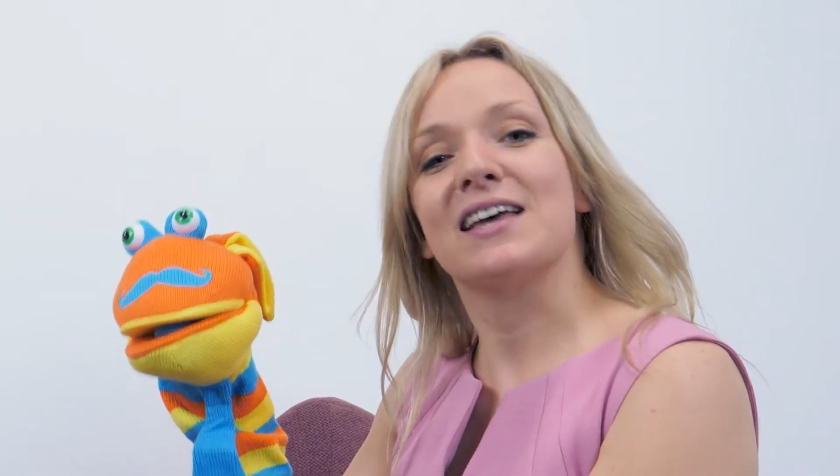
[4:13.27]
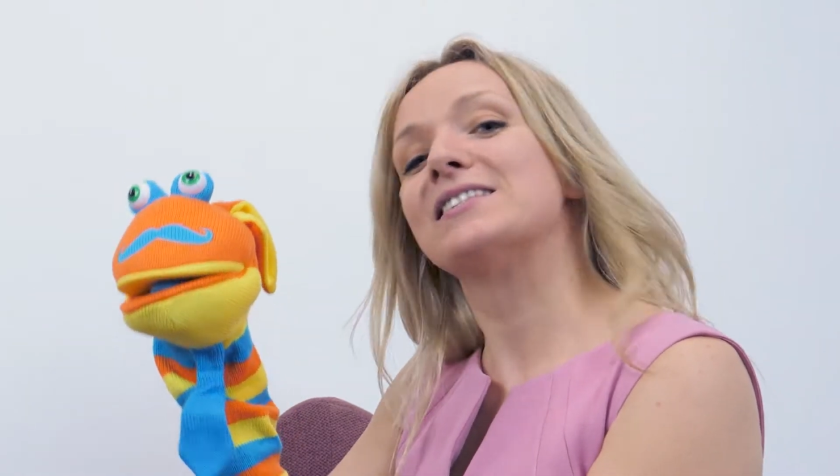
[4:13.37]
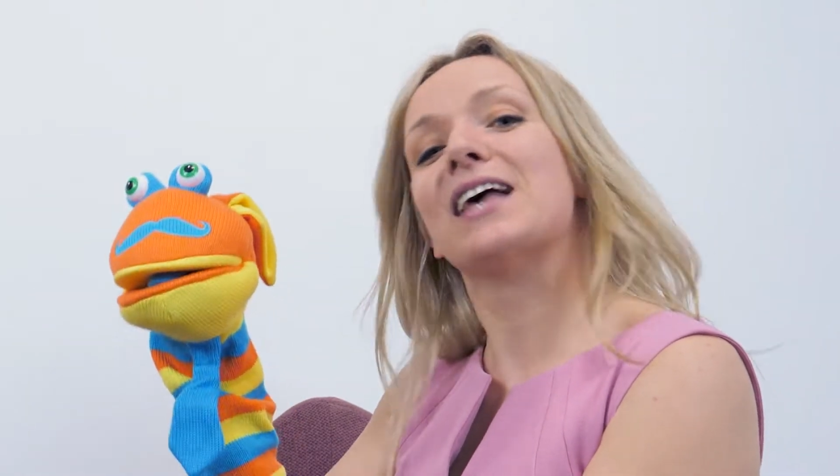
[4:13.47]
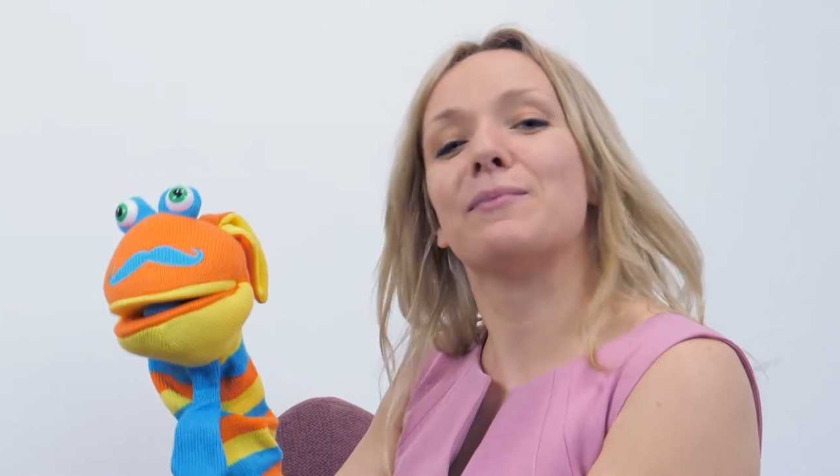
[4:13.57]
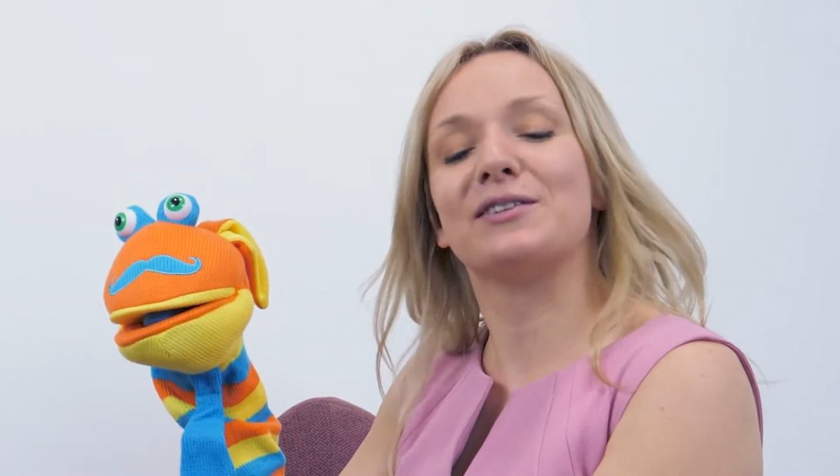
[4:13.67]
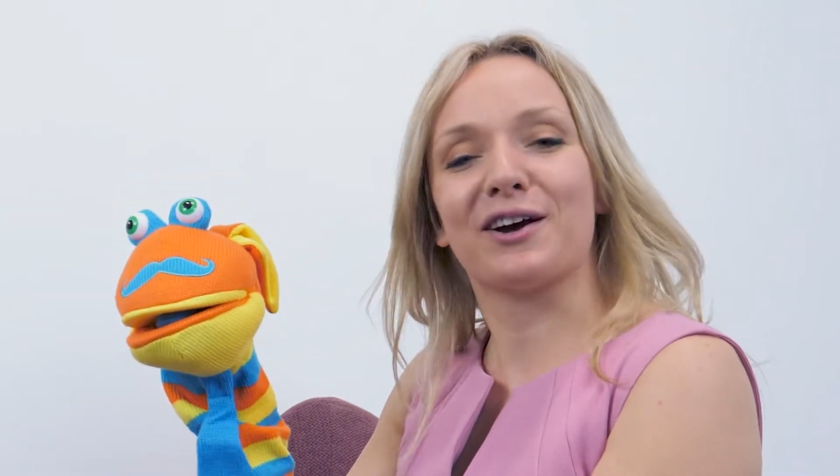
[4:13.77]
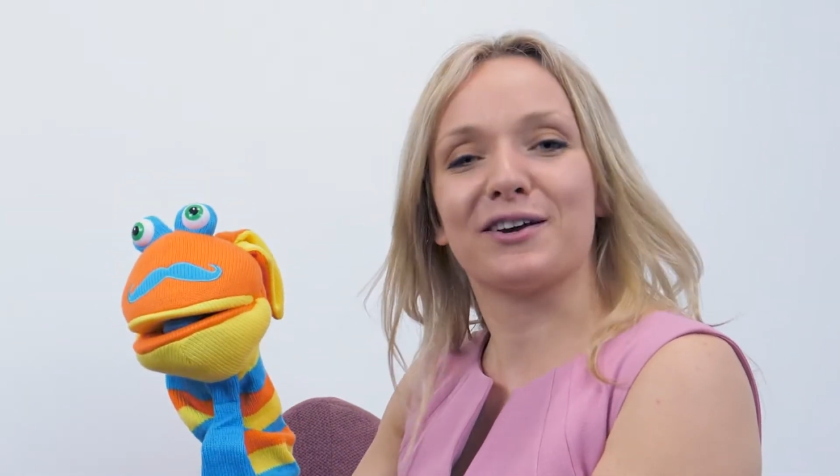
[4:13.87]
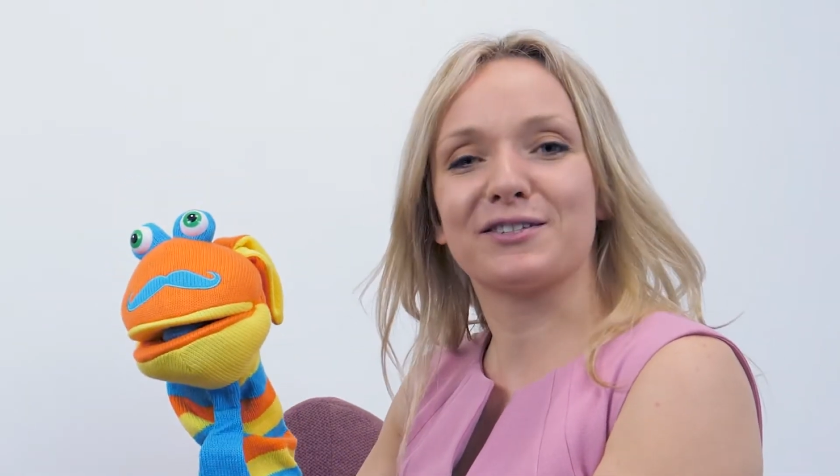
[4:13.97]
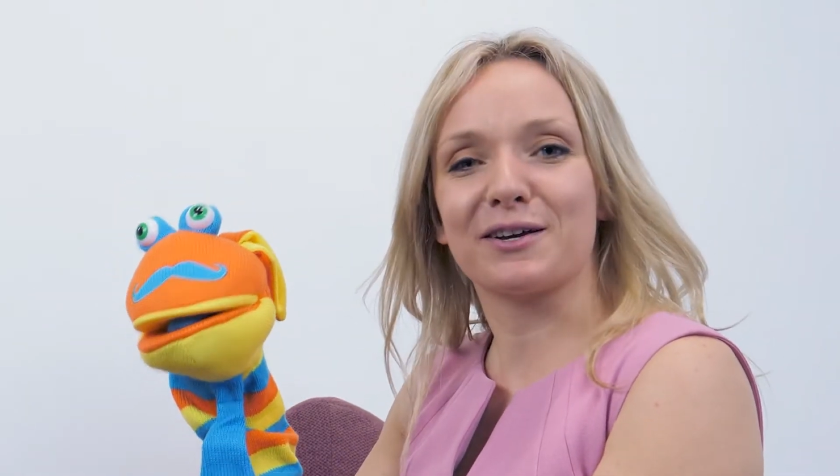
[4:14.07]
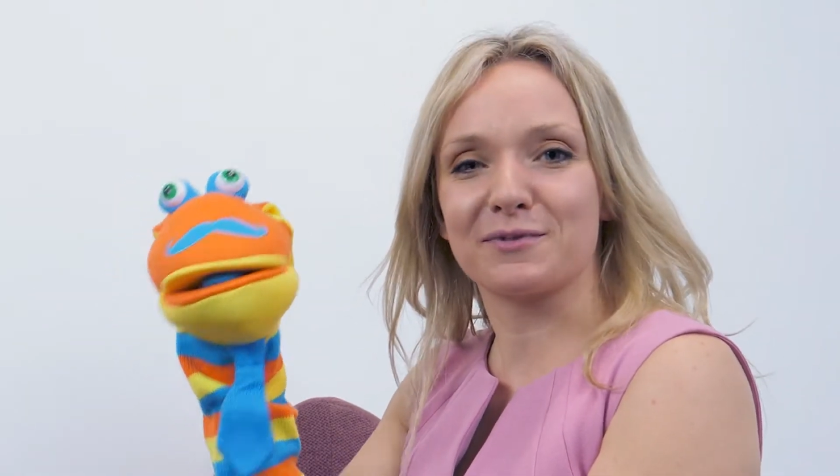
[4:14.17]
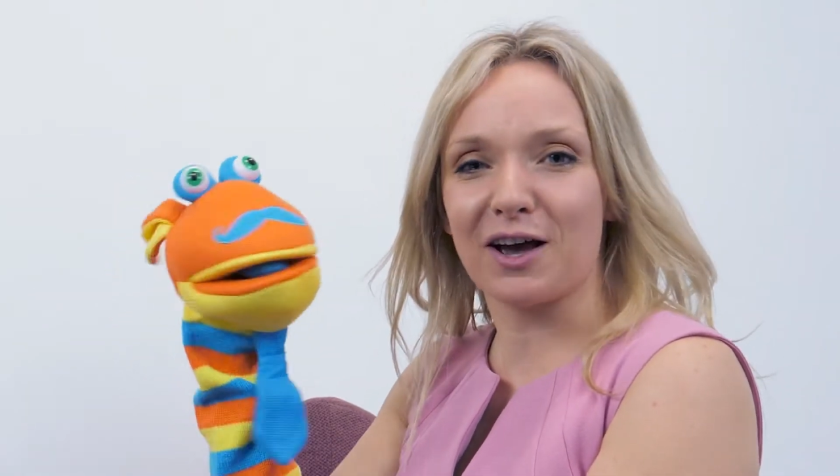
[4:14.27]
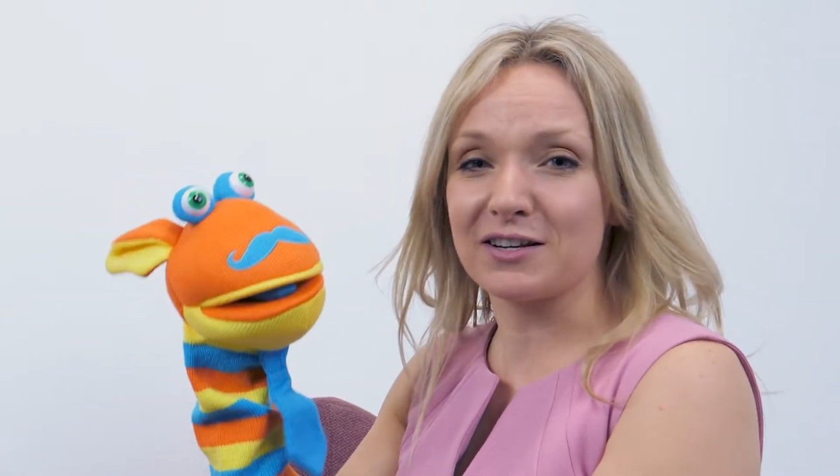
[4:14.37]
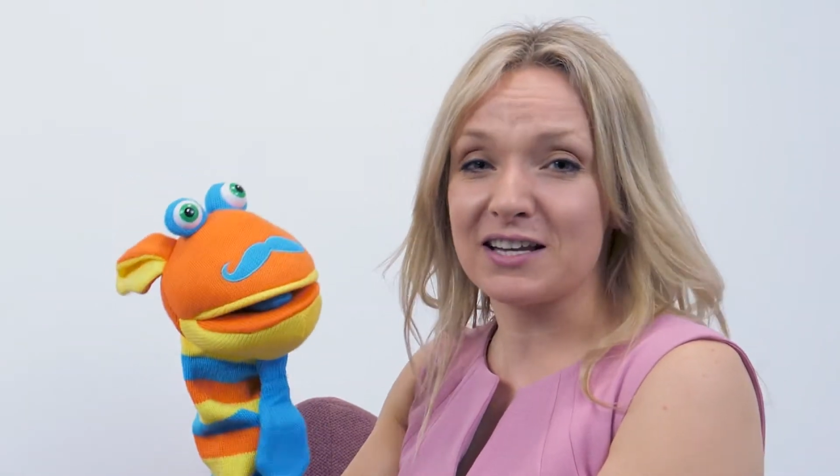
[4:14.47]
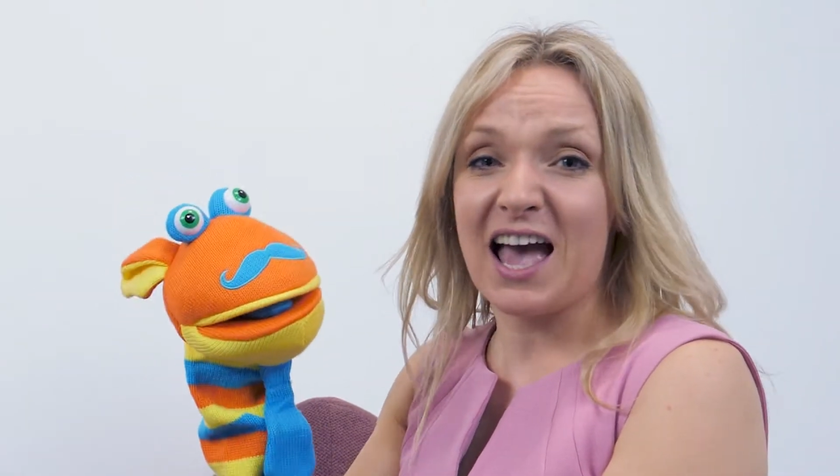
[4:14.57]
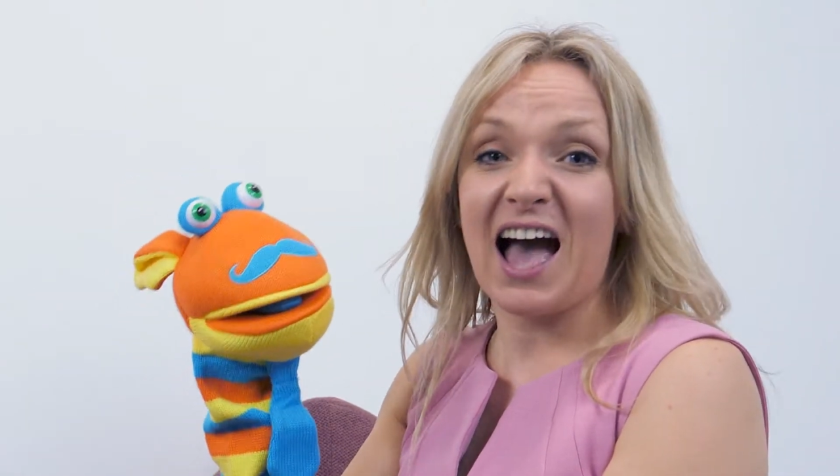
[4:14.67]
Sammy Sounds comes out
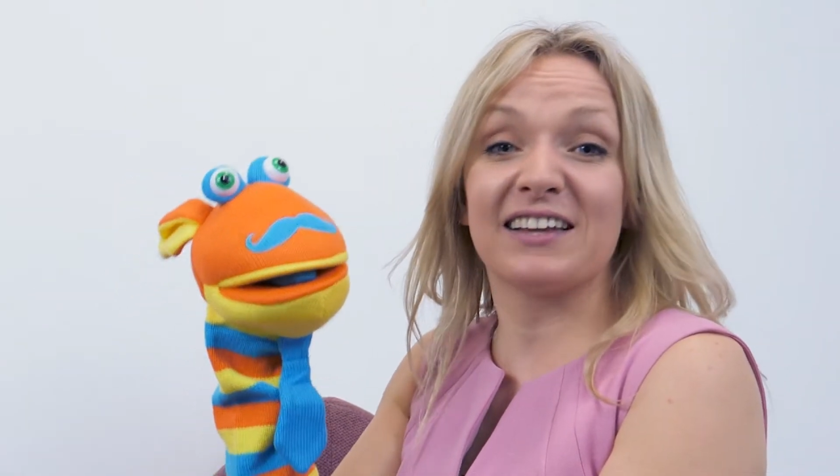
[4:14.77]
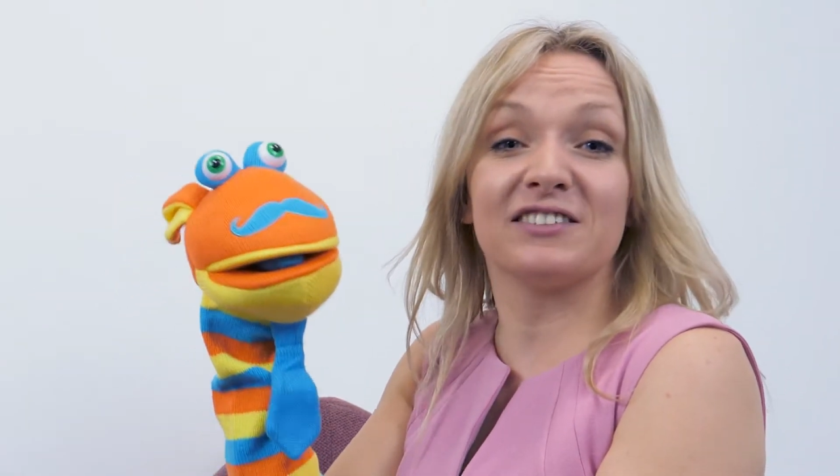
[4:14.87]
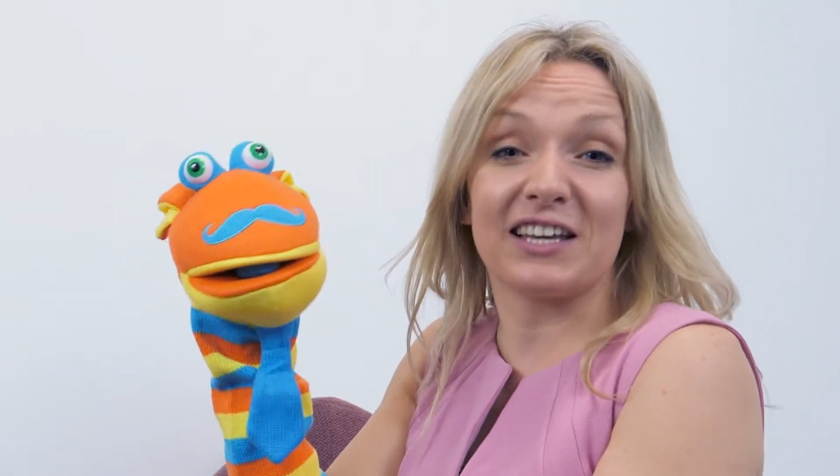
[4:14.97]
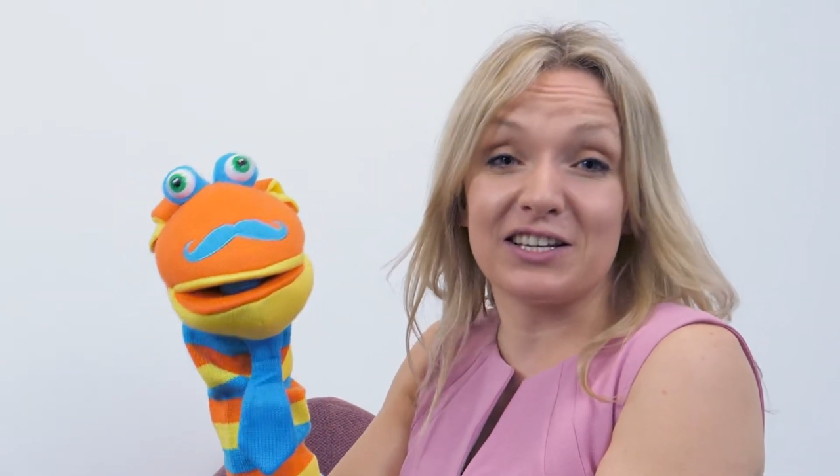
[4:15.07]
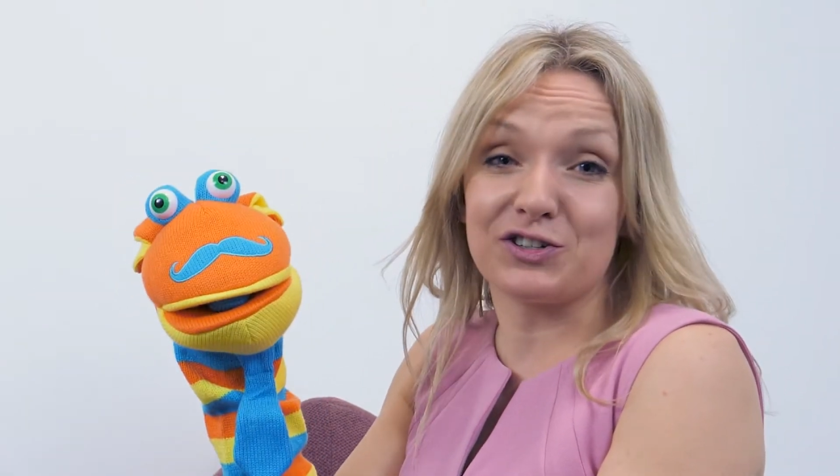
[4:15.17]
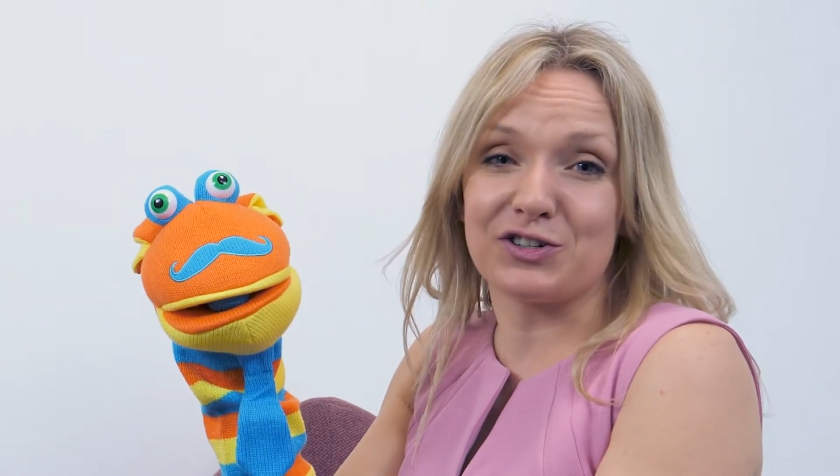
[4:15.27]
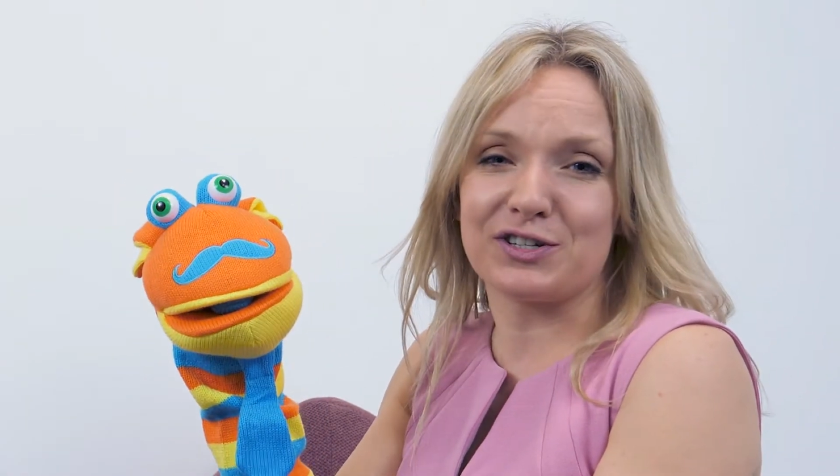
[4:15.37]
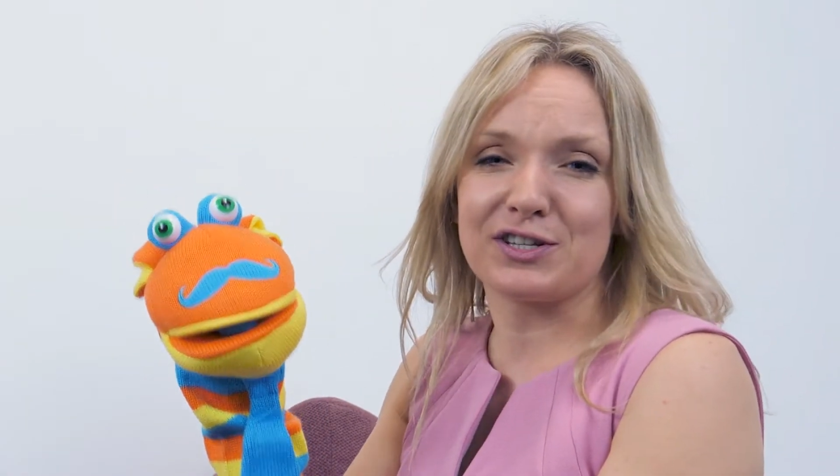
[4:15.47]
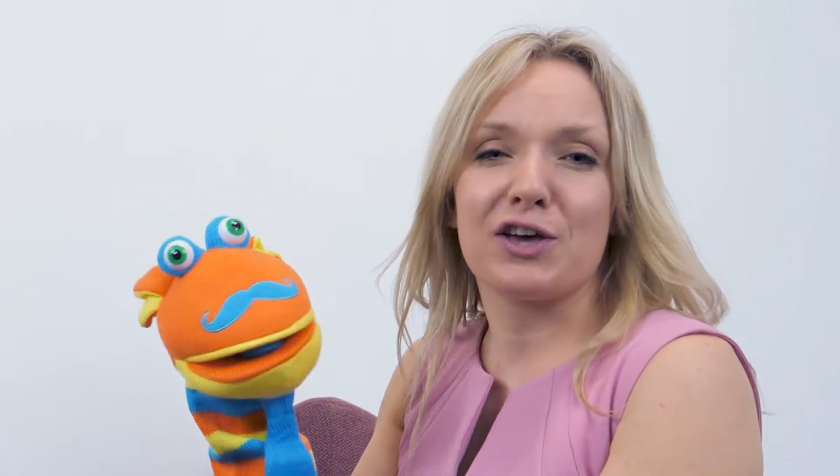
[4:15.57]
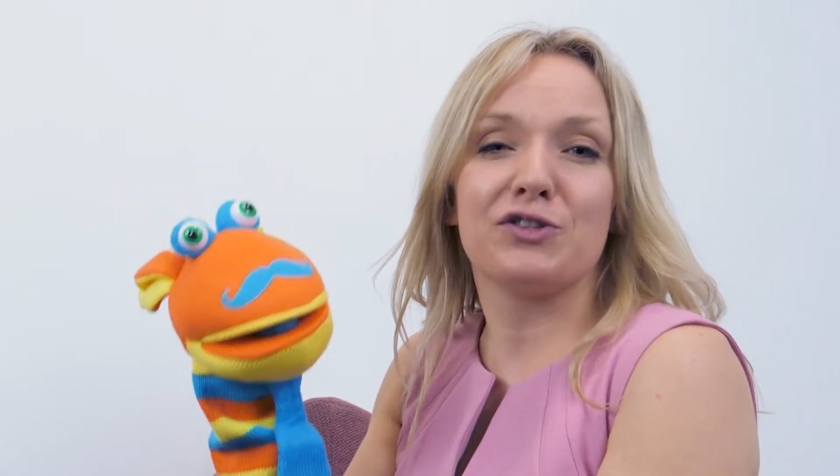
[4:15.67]
and introduces